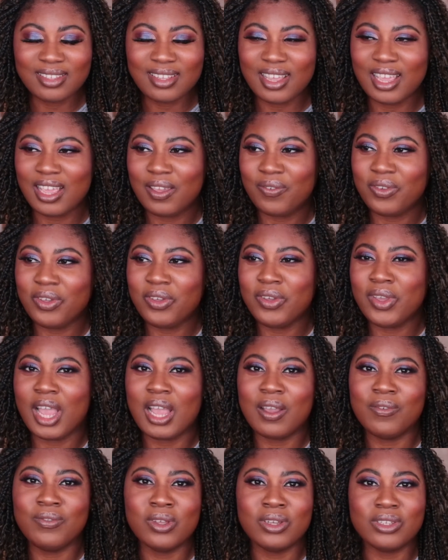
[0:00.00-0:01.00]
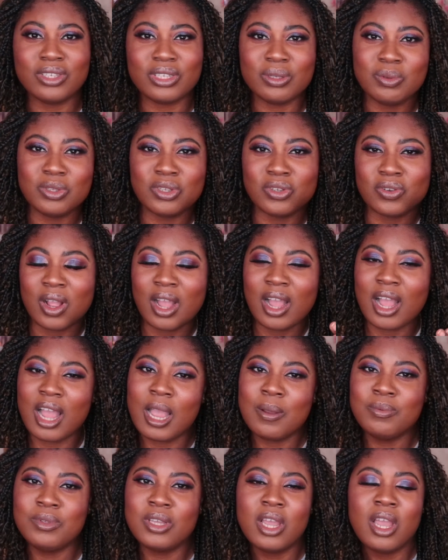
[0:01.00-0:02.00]
If you have not
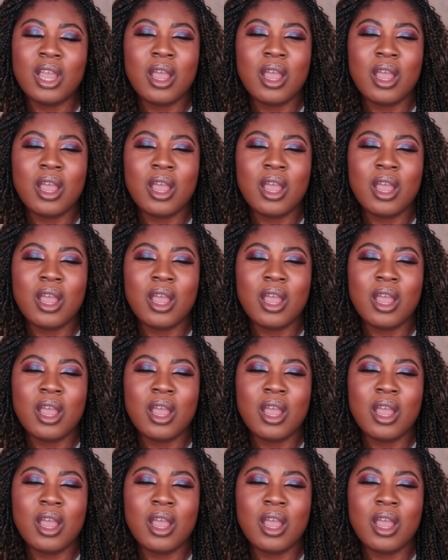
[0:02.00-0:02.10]
subscribed